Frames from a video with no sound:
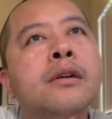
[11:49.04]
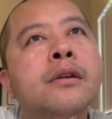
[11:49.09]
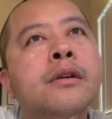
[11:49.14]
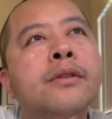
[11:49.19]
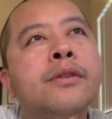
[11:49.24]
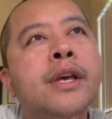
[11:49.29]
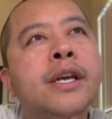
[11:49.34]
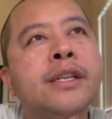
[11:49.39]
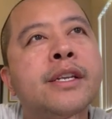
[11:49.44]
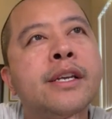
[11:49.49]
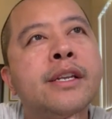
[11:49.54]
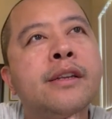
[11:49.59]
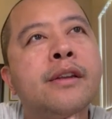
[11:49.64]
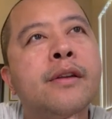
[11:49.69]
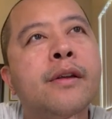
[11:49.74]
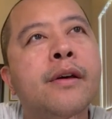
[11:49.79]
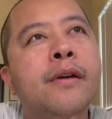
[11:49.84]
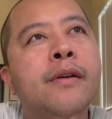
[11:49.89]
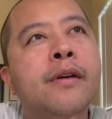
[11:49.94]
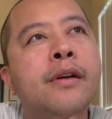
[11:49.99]
They did
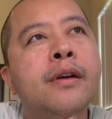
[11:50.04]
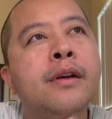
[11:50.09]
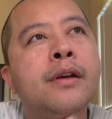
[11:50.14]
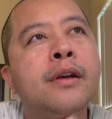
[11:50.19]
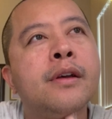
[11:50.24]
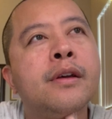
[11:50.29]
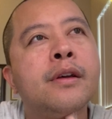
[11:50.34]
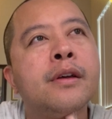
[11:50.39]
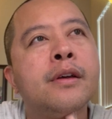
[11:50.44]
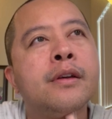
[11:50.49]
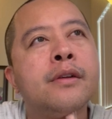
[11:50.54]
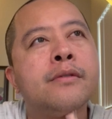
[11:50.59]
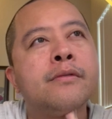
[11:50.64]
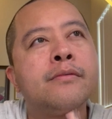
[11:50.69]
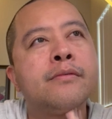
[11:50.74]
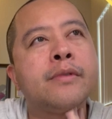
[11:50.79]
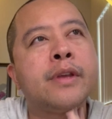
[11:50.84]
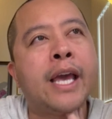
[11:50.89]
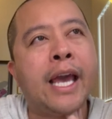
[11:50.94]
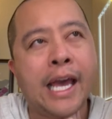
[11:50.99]

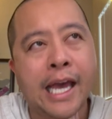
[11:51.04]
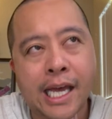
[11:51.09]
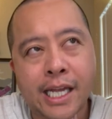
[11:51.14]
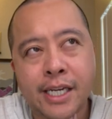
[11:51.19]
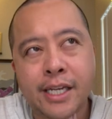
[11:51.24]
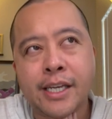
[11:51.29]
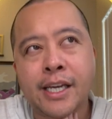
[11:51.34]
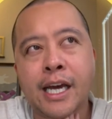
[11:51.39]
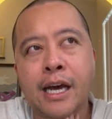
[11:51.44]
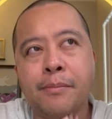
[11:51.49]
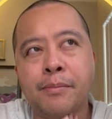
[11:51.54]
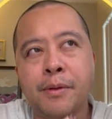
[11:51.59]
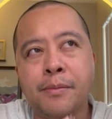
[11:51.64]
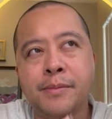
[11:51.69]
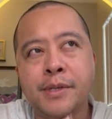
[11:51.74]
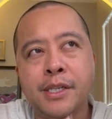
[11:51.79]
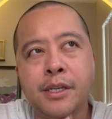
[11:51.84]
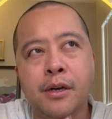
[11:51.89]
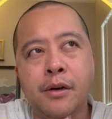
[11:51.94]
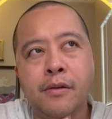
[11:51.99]
handicap
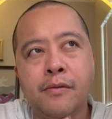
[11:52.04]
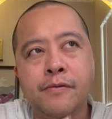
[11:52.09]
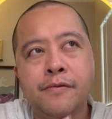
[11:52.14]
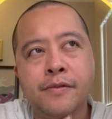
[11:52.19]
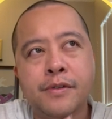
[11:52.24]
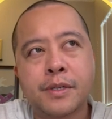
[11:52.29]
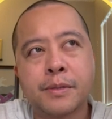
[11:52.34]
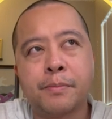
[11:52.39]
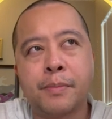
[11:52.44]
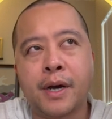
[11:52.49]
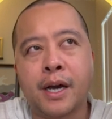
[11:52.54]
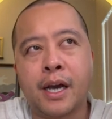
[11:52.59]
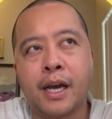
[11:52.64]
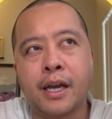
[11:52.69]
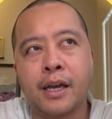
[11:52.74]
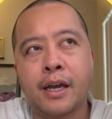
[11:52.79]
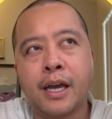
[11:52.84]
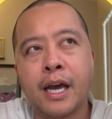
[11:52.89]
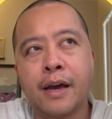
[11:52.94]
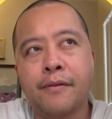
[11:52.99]
themselves by
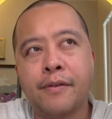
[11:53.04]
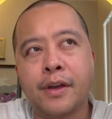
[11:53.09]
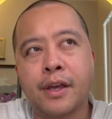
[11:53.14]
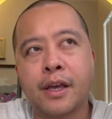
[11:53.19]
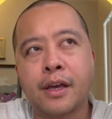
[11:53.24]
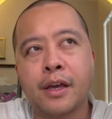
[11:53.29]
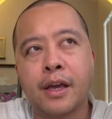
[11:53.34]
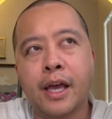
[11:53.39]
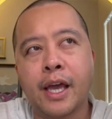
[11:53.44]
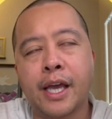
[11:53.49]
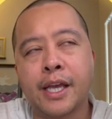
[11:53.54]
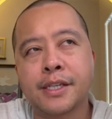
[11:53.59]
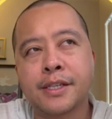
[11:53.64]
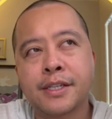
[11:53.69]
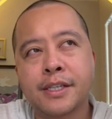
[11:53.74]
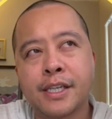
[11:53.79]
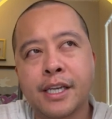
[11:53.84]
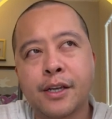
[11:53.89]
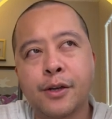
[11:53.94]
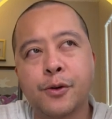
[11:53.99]
having a
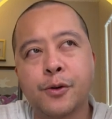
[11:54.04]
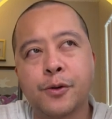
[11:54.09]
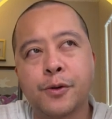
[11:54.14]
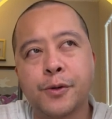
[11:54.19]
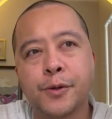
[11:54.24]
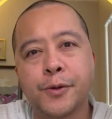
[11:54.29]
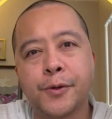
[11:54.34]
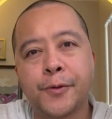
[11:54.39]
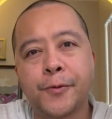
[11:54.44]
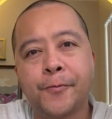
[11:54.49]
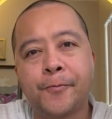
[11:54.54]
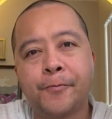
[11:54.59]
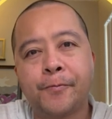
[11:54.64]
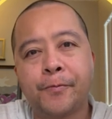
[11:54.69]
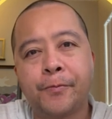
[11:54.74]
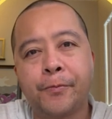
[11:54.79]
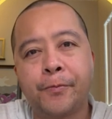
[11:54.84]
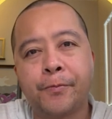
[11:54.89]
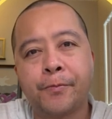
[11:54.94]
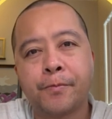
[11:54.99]
single
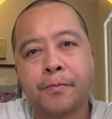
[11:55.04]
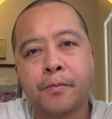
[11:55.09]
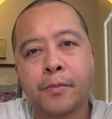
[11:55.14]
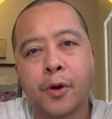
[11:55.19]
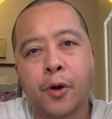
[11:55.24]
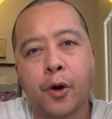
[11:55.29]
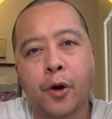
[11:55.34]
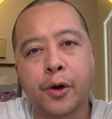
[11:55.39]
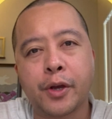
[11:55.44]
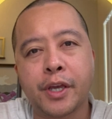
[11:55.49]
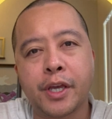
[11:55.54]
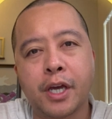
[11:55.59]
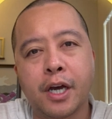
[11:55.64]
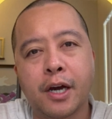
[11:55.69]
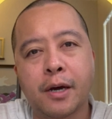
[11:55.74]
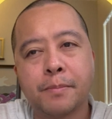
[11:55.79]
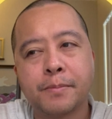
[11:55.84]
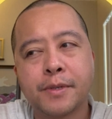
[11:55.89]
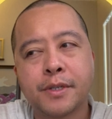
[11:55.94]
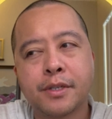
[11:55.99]

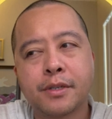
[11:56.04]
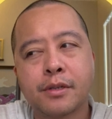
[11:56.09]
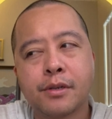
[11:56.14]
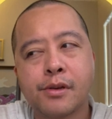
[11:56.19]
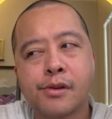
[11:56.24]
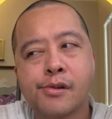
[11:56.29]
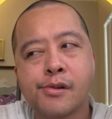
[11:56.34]
Archeops.